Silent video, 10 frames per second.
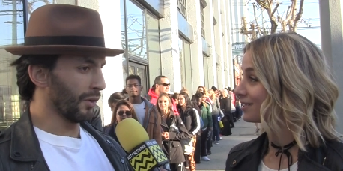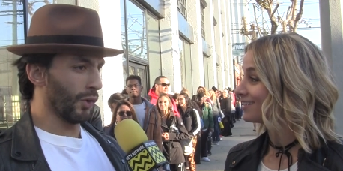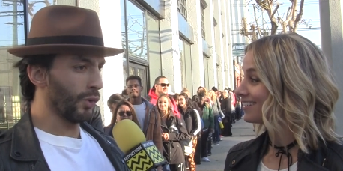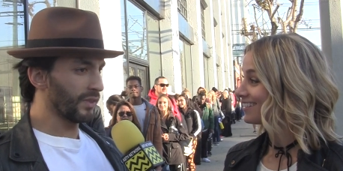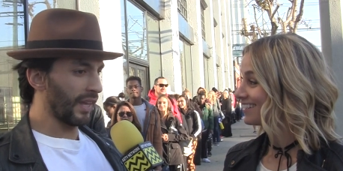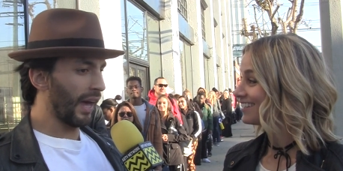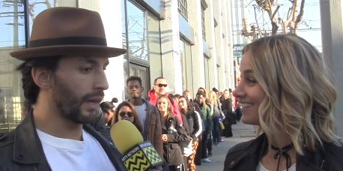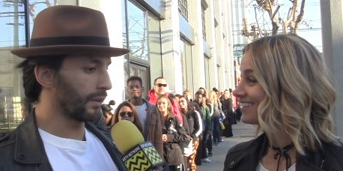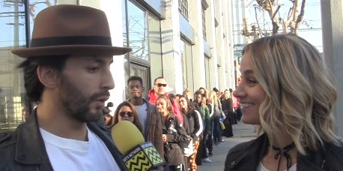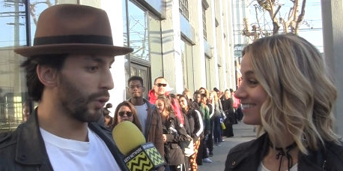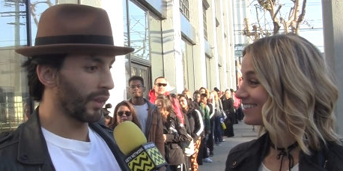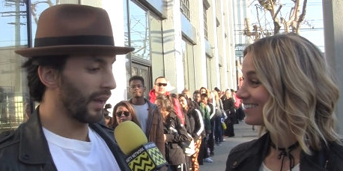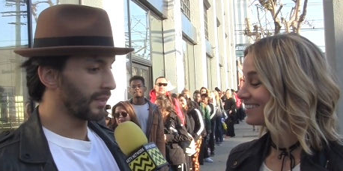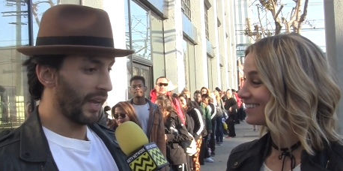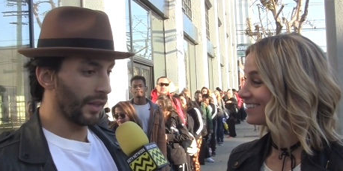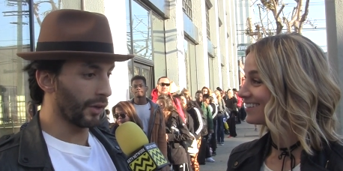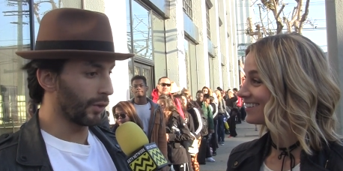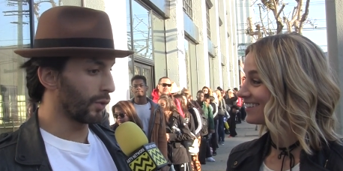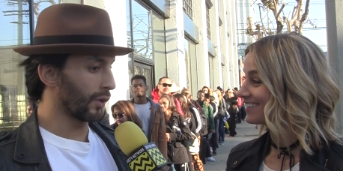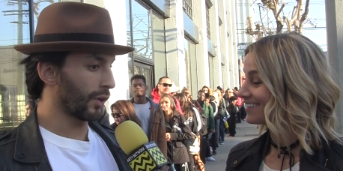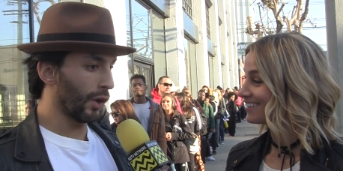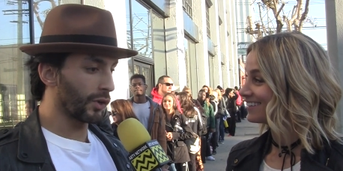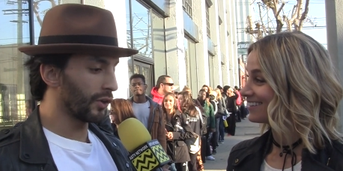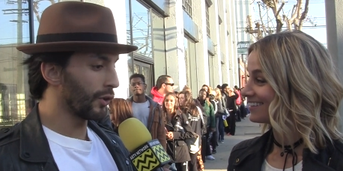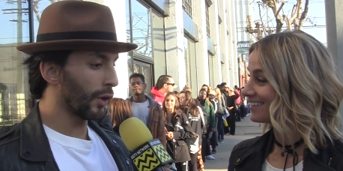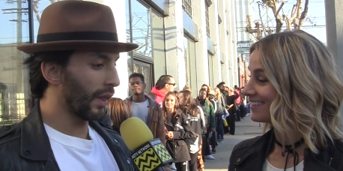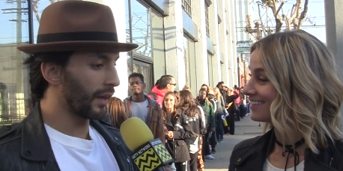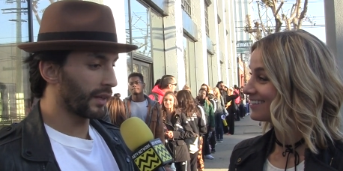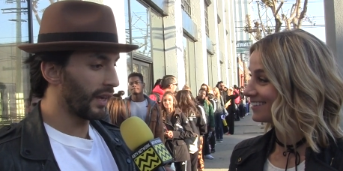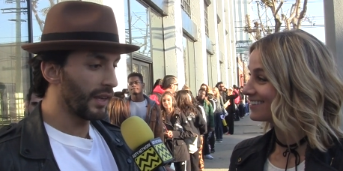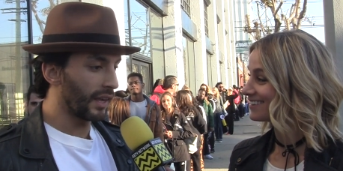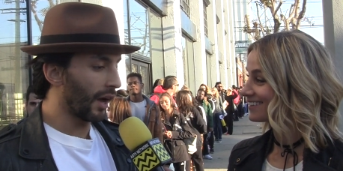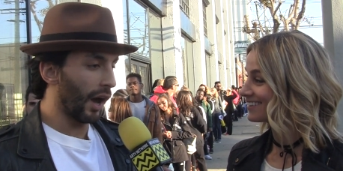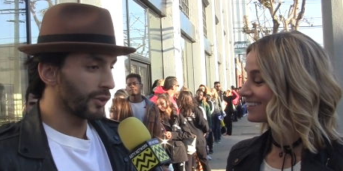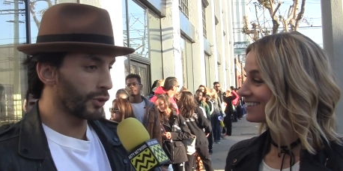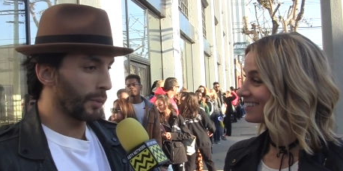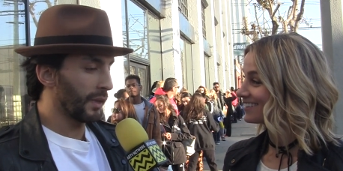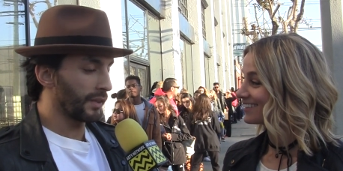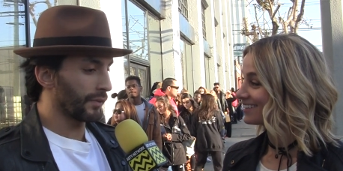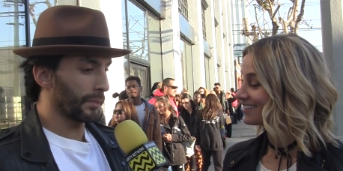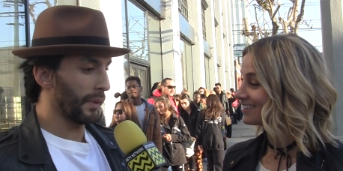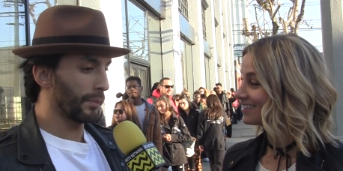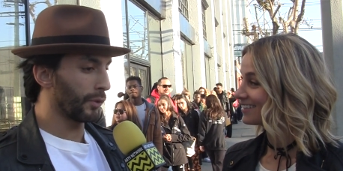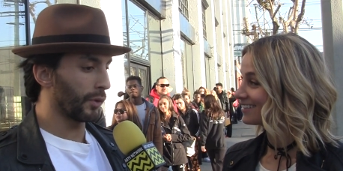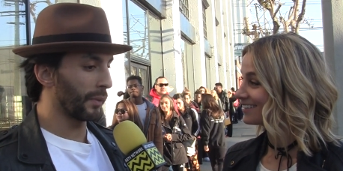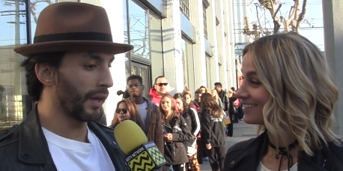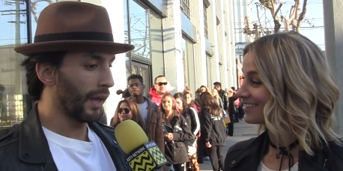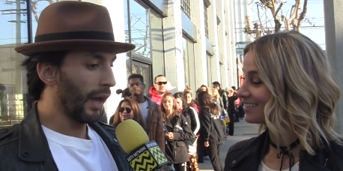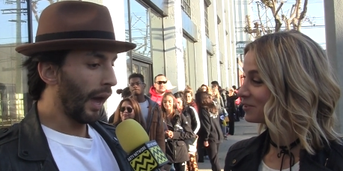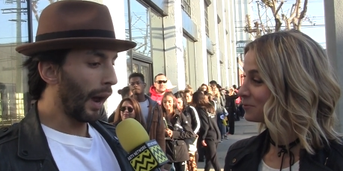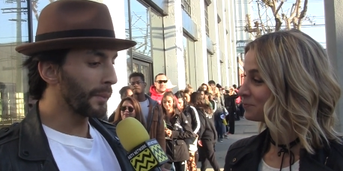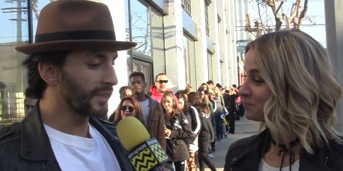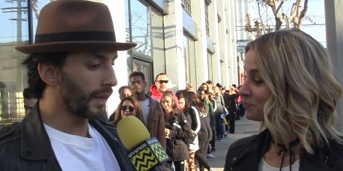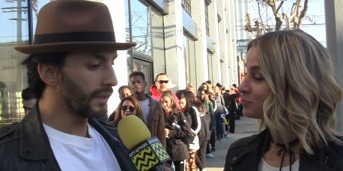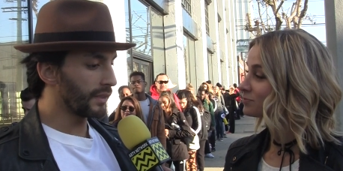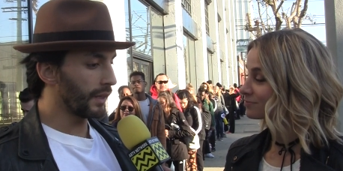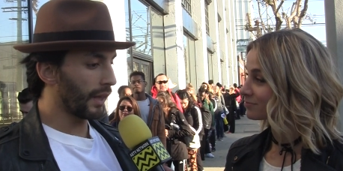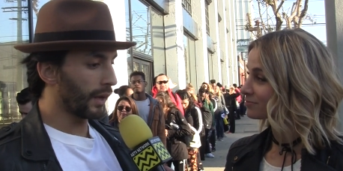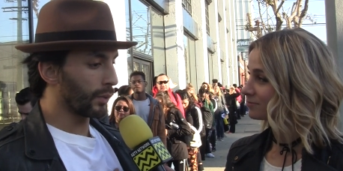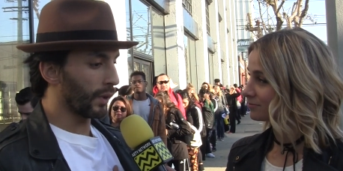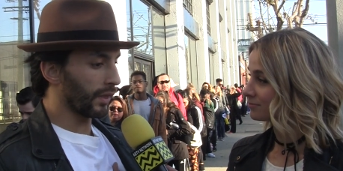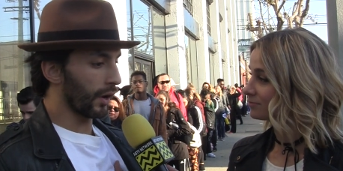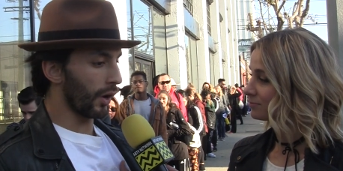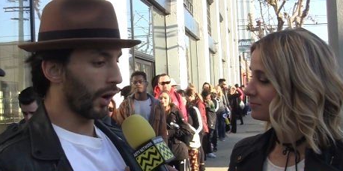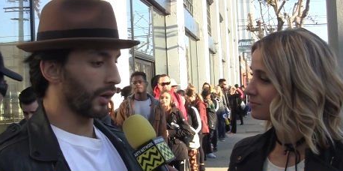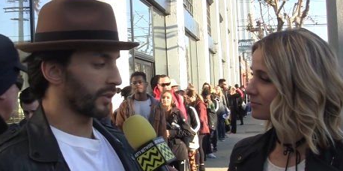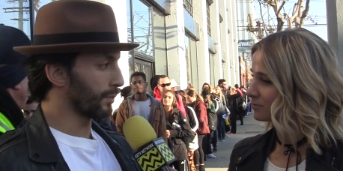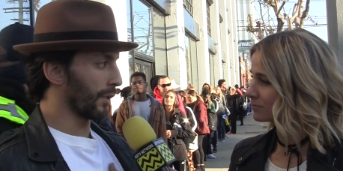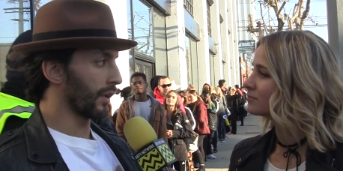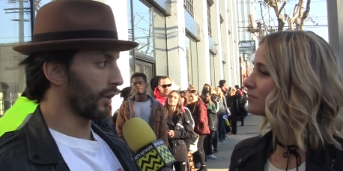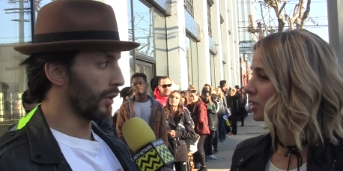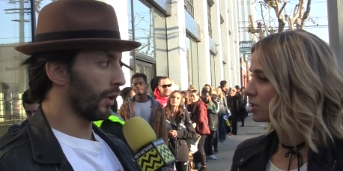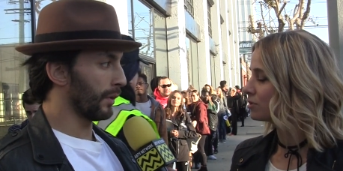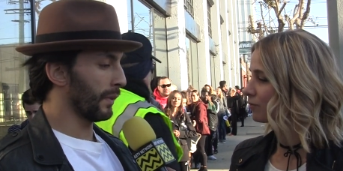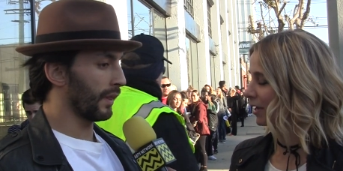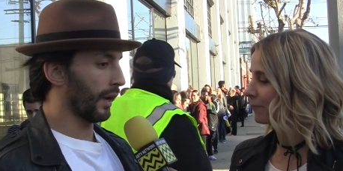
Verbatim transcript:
Speaker 1: Who is that? Or like Taylor or Coco, you know, like Kiki. Uh, so many different people, but I'm excited to see like what their hearts bring. You know what I mean?